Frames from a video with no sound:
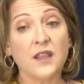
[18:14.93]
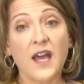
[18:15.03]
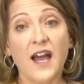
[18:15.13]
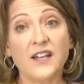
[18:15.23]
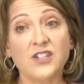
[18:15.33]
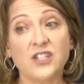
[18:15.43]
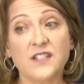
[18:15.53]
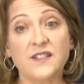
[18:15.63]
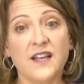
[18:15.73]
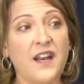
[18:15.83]
that she
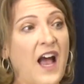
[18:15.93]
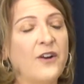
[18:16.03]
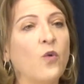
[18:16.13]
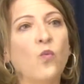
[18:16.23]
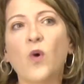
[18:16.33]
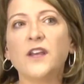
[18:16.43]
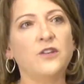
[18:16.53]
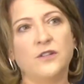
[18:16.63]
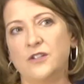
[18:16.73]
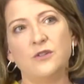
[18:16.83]
said, I don't want
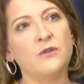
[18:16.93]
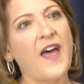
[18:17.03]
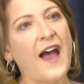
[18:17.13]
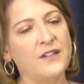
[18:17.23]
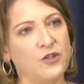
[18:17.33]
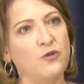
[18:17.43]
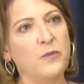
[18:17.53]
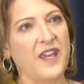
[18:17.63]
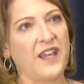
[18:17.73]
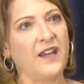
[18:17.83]
you to do that to
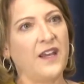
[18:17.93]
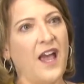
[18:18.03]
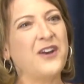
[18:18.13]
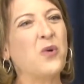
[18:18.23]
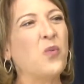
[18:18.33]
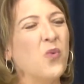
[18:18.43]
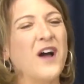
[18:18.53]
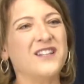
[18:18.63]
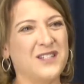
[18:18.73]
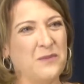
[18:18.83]
me. I don't
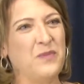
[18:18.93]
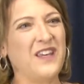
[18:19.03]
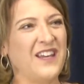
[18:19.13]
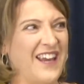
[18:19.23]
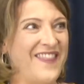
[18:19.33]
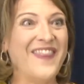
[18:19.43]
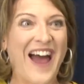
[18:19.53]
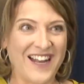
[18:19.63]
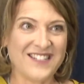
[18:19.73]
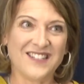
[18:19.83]
want to be in
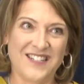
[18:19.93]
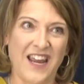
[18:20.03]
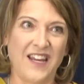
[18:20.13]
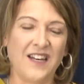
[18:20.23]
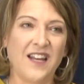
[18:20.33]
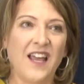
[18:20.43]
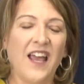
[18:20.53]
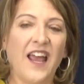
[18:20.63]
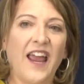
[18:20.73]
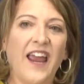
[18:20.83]
that state.
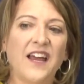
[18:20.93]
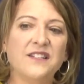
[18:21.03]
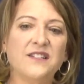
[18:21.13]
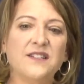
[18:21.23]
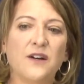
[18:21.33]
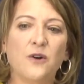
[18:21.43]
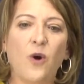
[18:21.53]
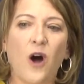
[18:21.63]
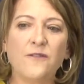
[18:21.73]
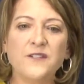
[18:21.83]
And so,
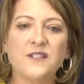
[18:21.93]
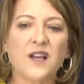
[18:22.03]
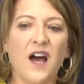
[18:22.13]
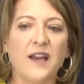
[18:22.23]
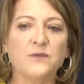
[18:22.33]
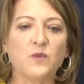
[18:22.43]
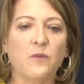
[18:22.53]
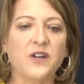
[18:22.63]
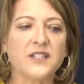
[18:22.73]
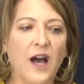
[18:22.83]
oftentimes,
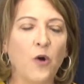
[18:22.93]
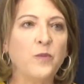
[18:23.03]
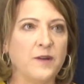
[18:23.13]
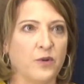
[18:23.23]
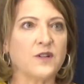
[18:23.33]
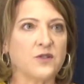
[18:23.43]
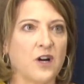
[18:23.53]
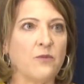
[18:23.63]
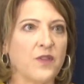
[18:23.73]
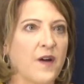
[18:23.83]
when we tell people to
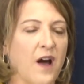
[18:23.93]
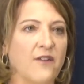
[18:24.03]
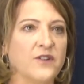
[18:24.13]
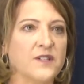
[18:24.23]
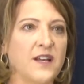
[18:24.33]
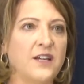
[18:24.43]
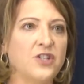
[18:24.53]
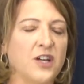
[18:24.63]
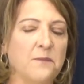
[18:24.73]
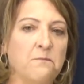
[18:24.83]
start with a
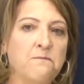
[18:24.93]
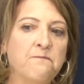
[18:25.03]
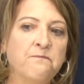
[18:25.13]
conversation,